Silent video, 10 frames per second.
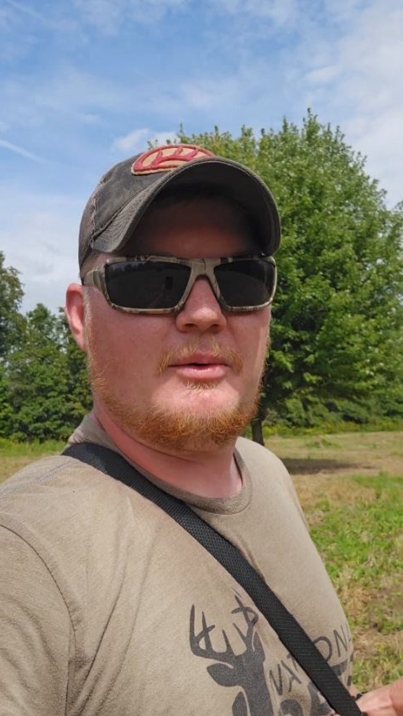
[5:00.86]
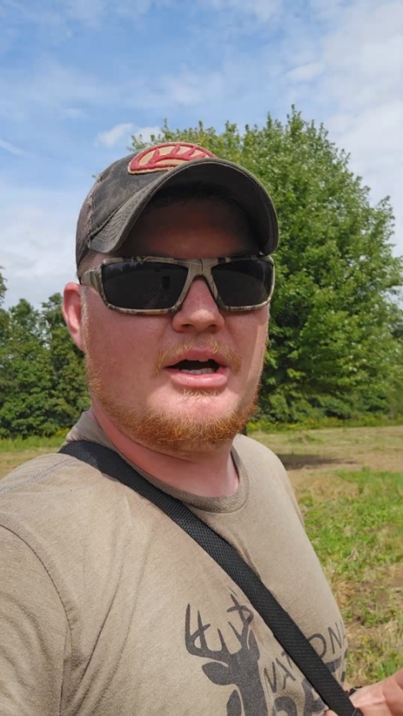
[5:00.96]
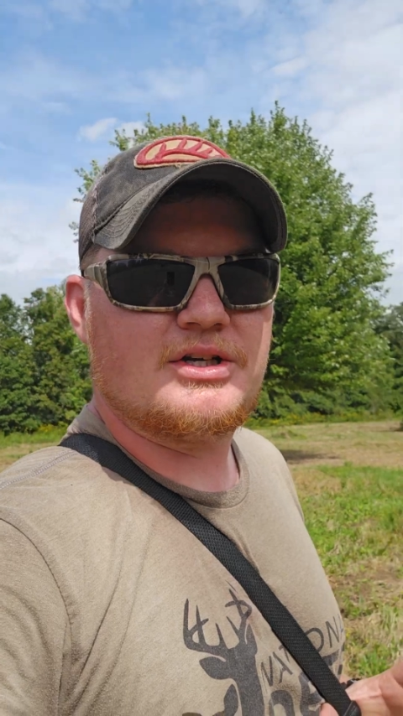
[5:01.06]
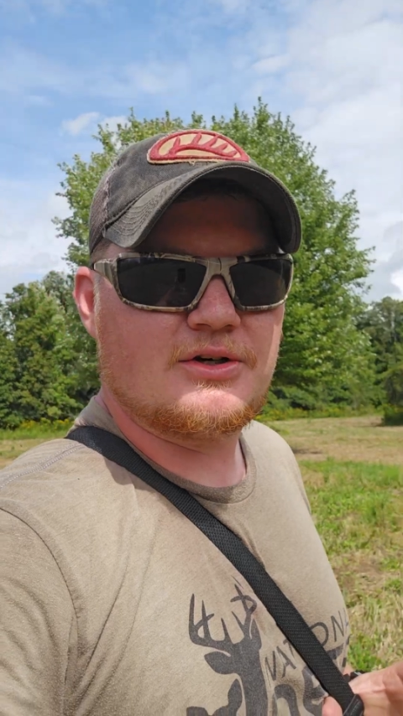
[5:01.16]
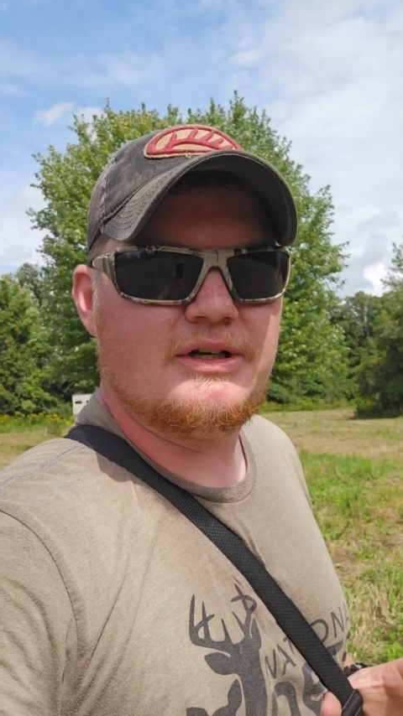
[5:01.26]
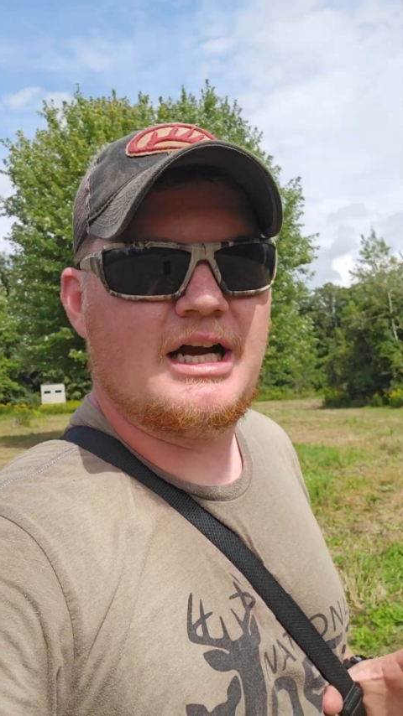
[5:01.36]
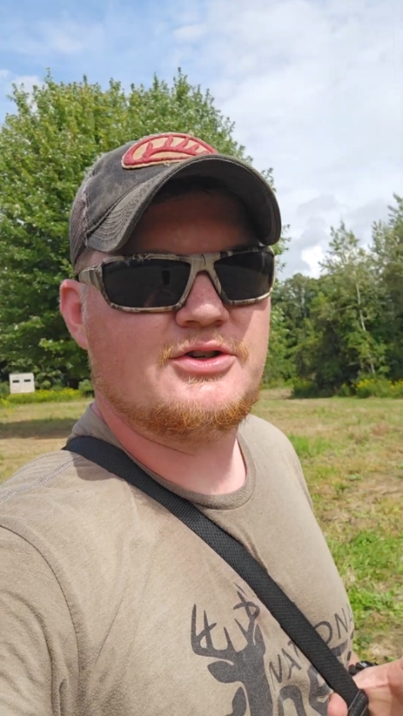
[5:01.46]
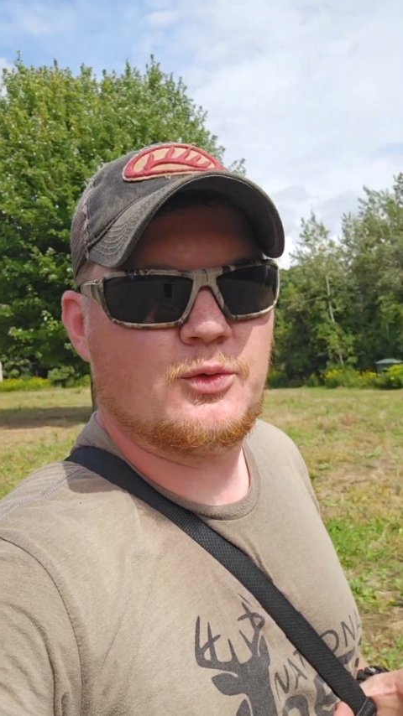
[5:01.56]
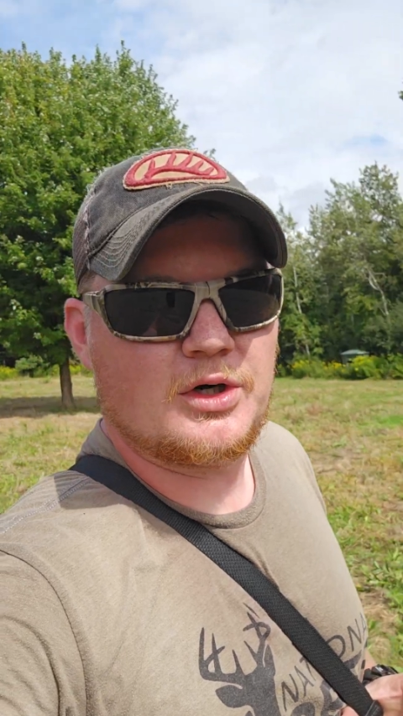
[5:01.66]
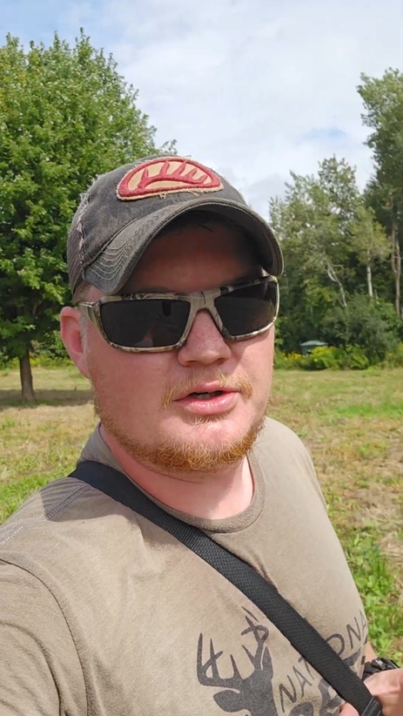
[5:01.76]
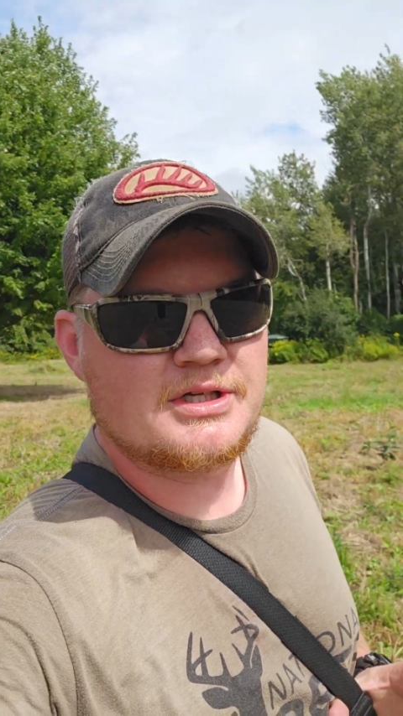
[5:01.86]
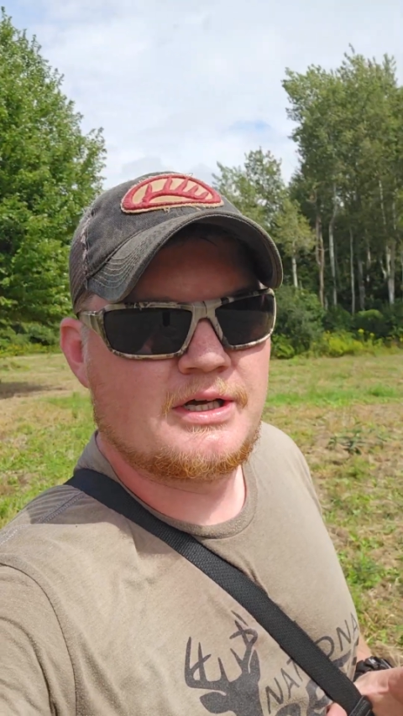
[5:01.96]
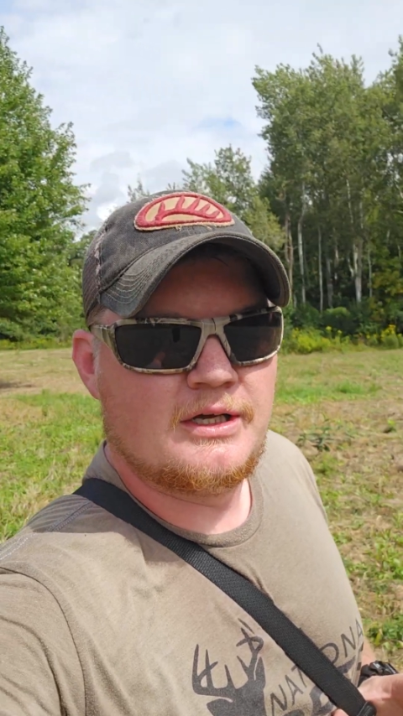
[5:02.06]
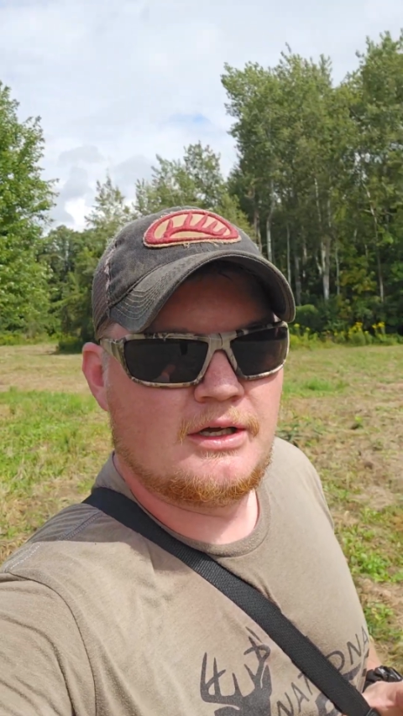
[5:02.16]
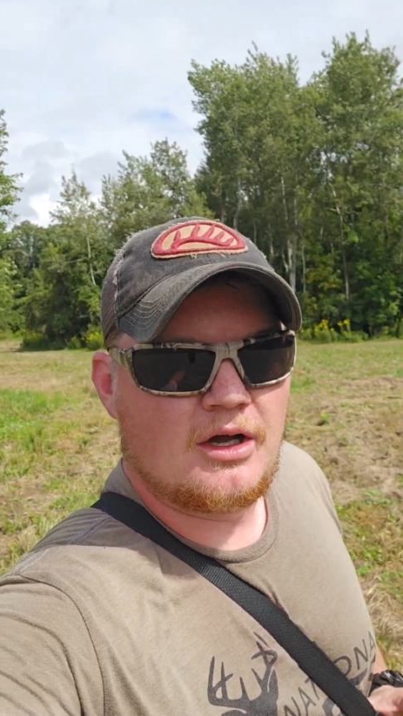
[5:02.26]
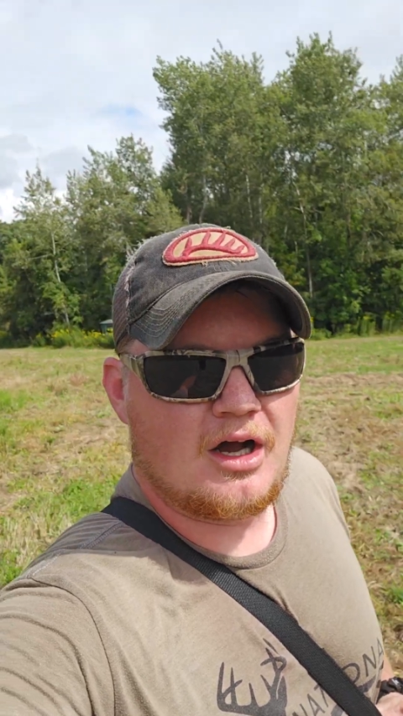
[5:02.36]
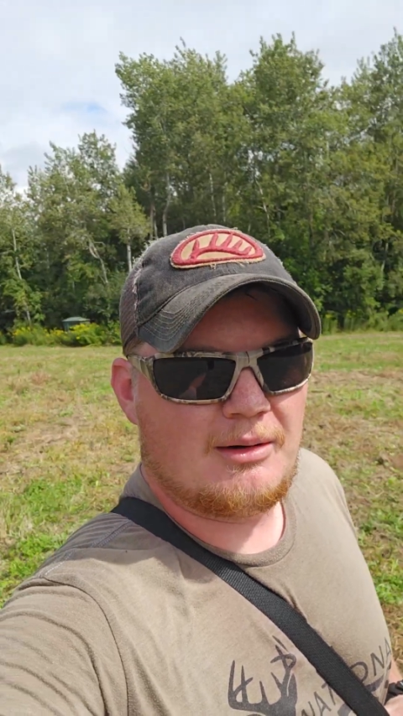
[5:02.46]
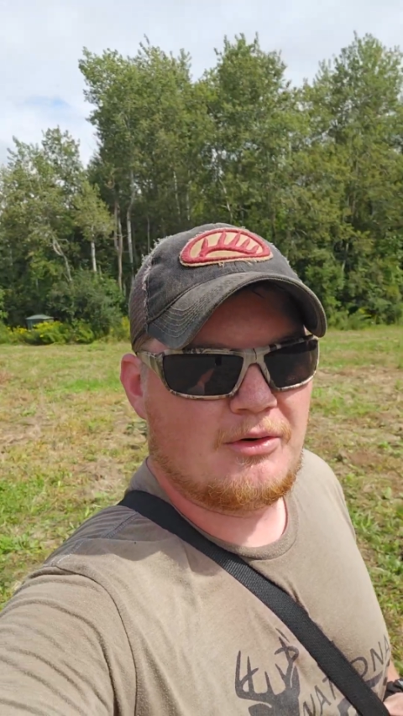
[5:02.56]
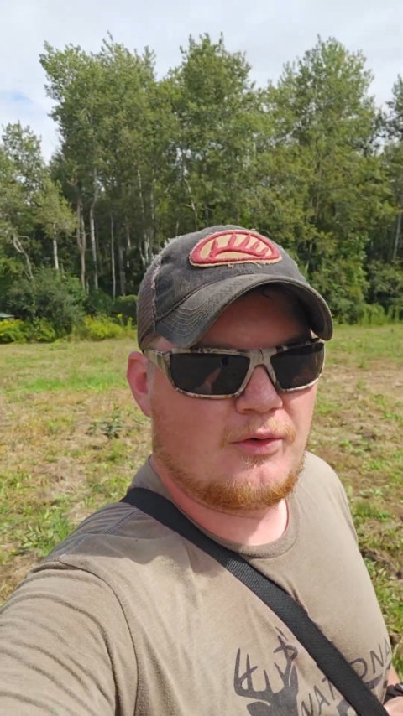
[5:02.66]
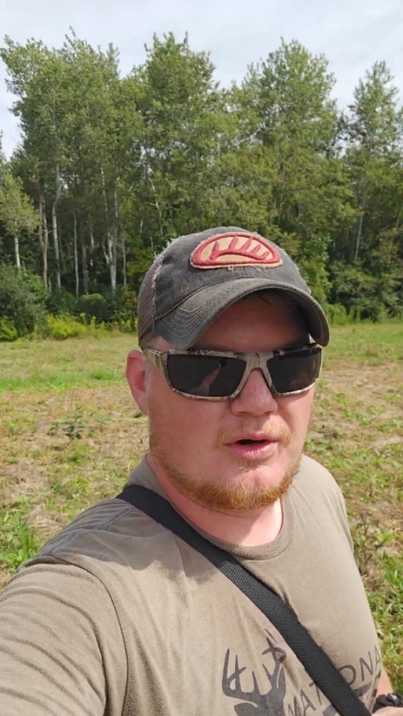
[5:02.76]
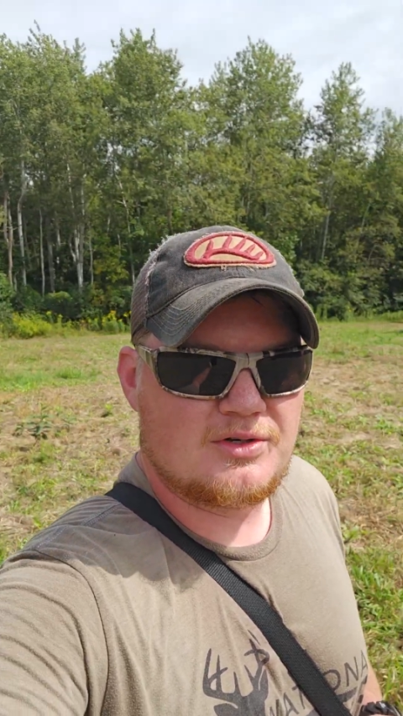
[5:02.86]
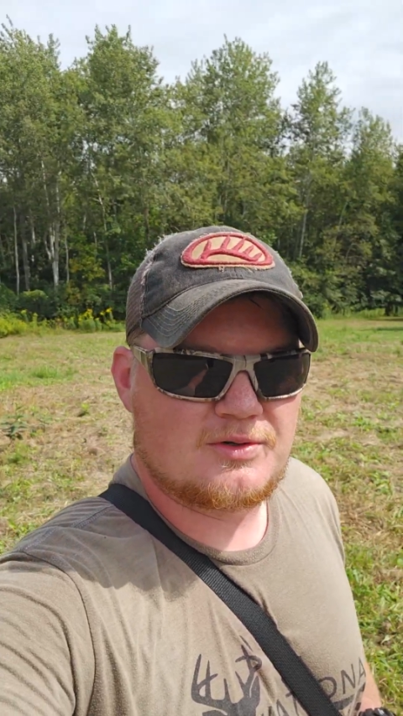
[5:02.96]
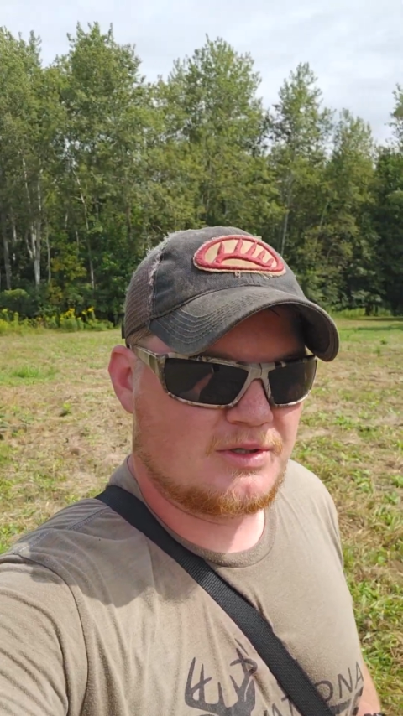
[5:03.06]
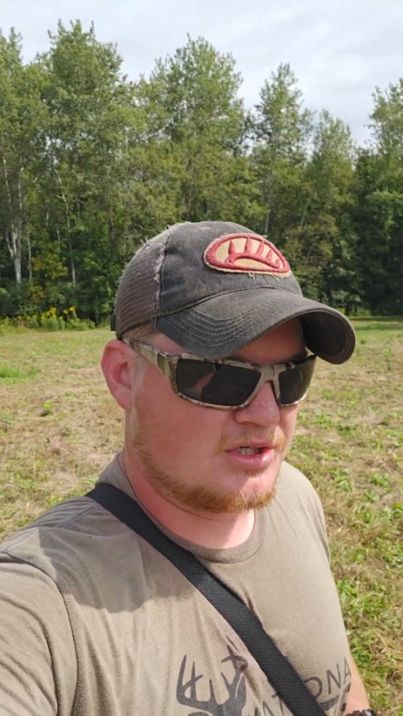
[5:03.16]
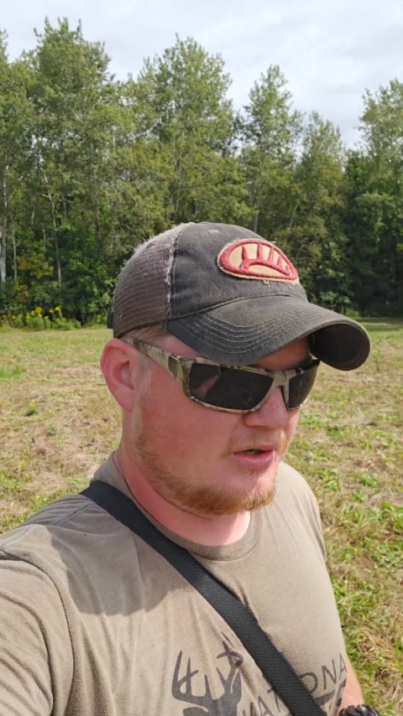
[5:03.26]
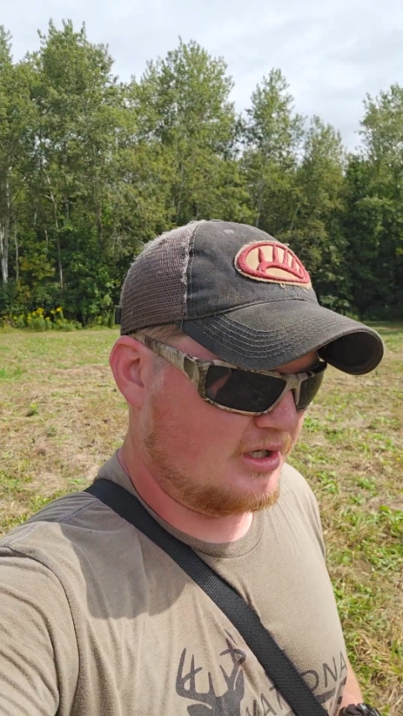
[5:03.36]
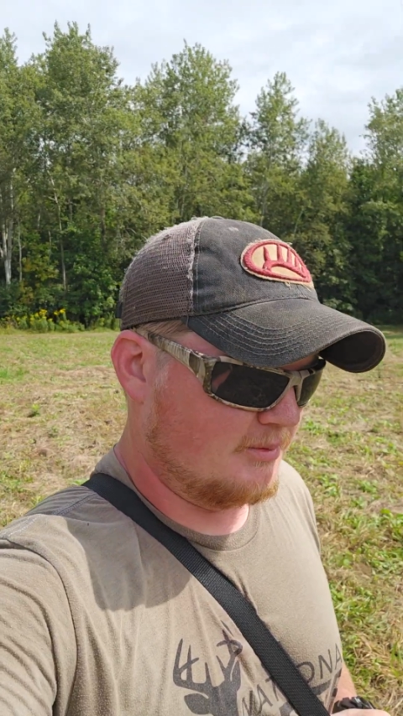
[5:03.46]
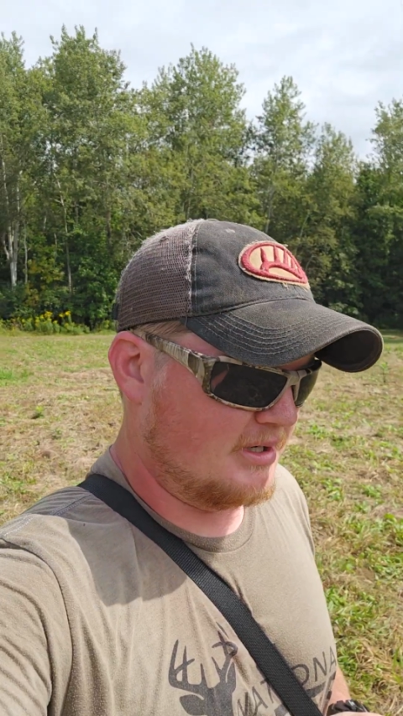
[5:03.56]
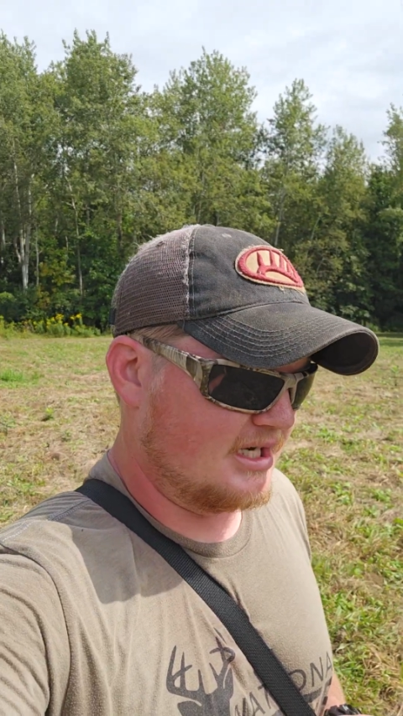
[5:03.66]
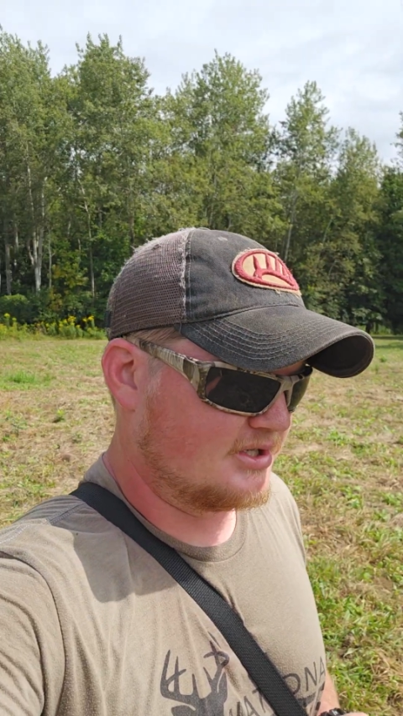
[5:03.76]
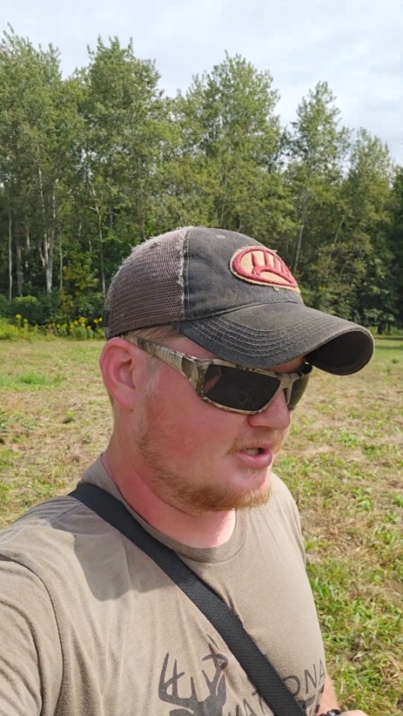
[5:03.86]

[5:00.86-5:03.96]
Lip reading: I wanted to show you guys the worst before we show you the best.